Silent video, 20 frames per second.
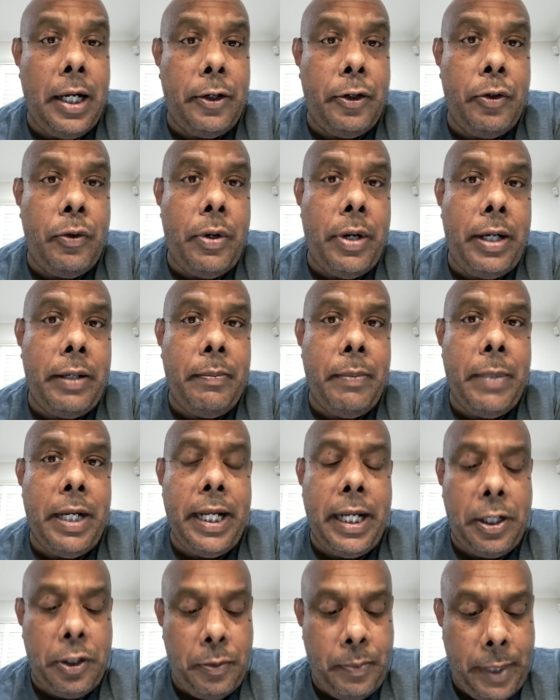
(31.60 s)
Throughout my
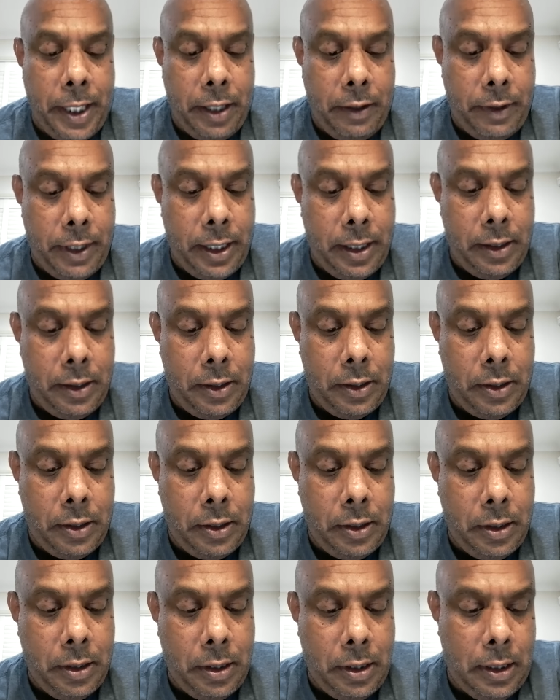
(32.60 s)
experience,
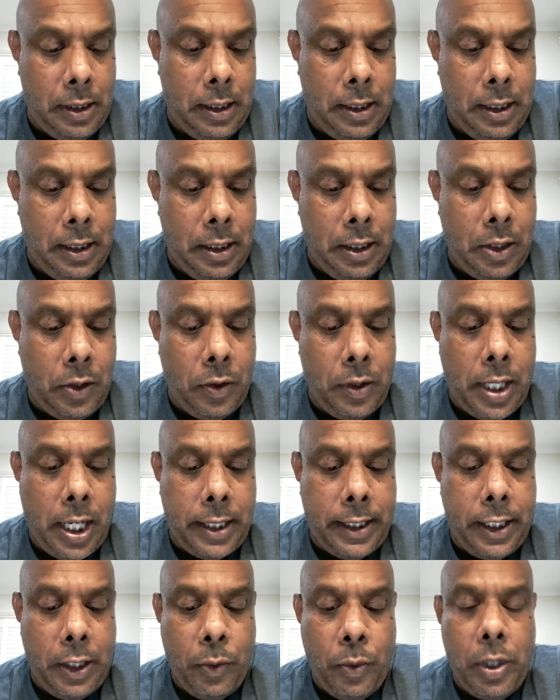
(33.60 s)

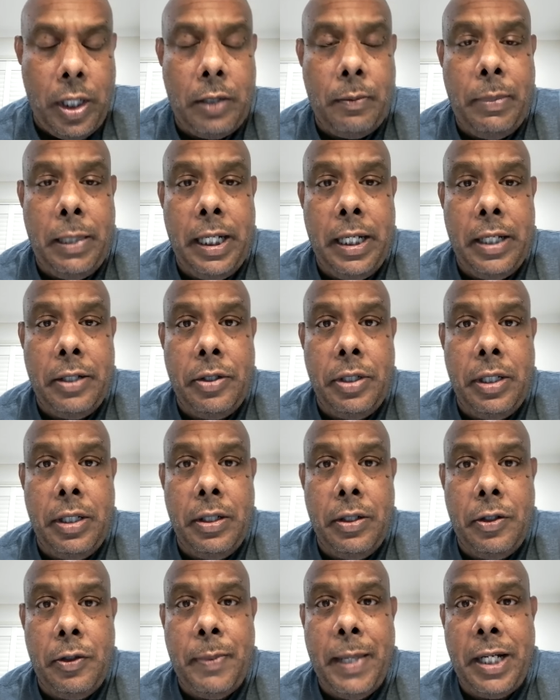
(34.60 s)
conducting workplace
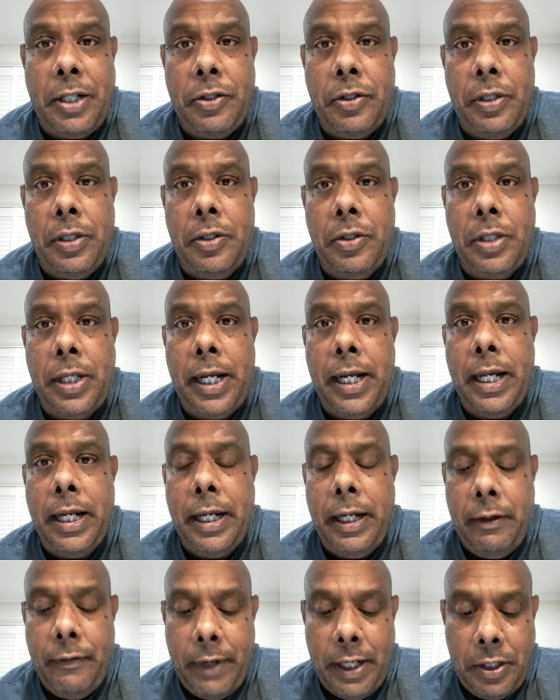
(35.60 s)
inspections and
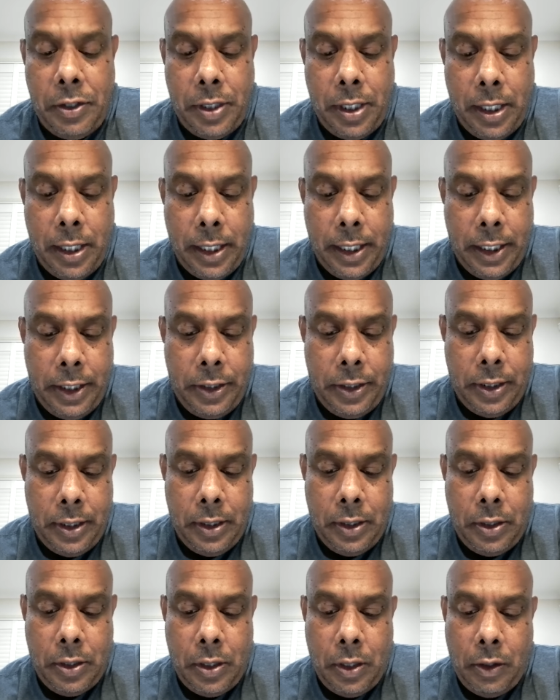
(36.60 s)

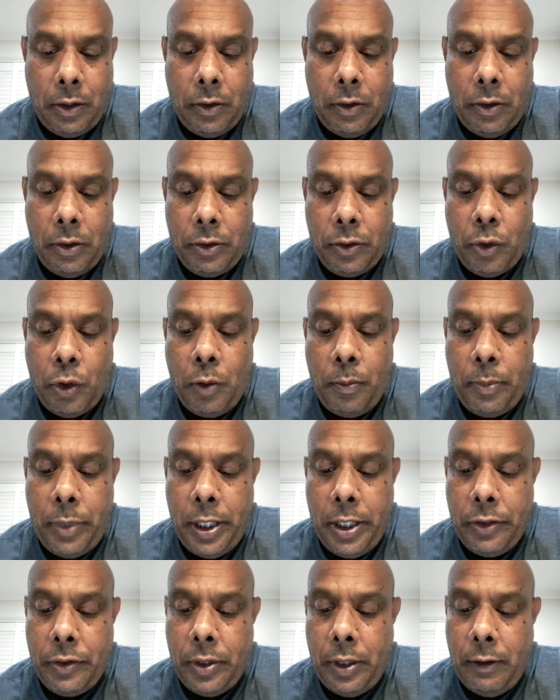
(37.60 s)
investigations across
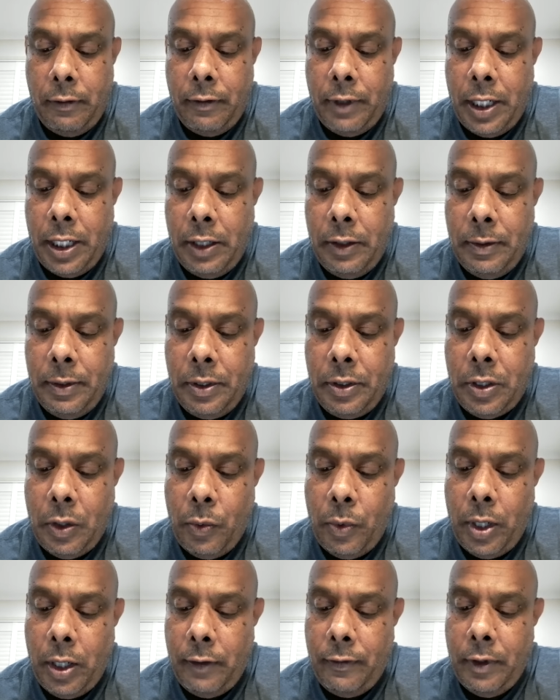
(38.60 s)
operational environments are
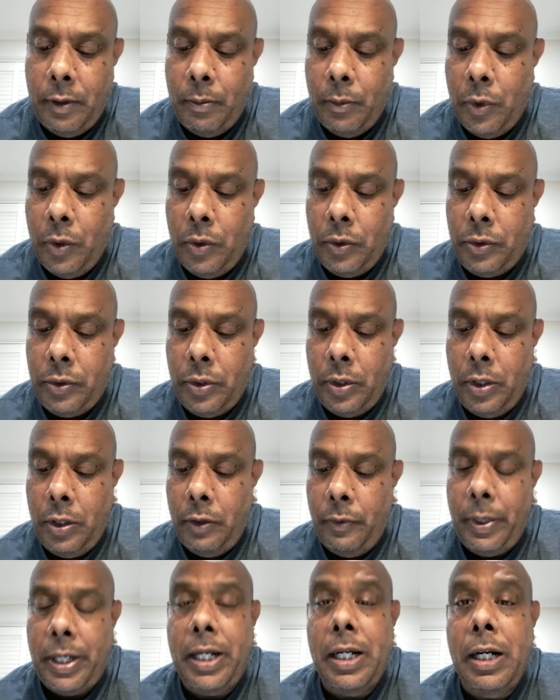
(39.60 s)
one of the most
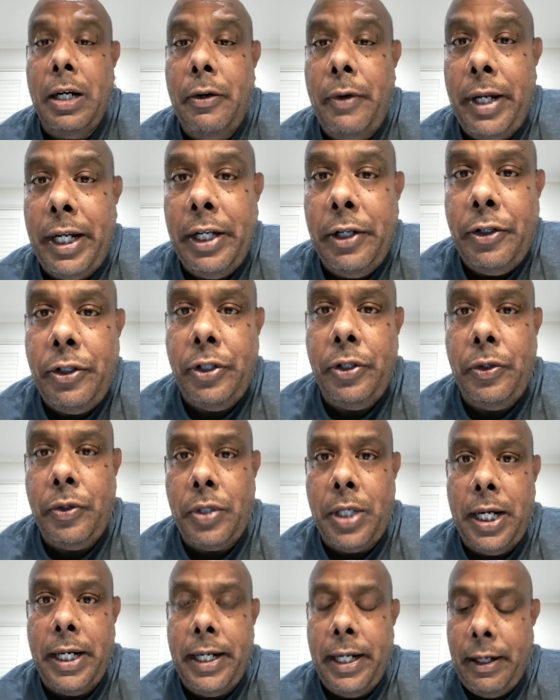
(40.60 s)
recurring
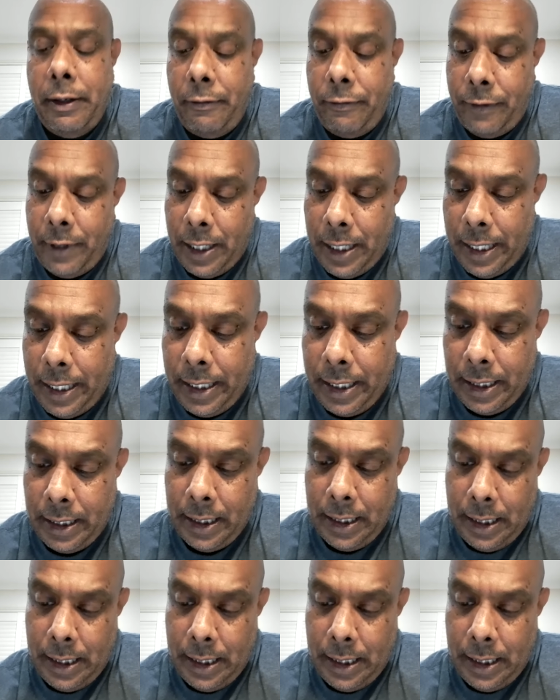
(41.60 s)
issues identified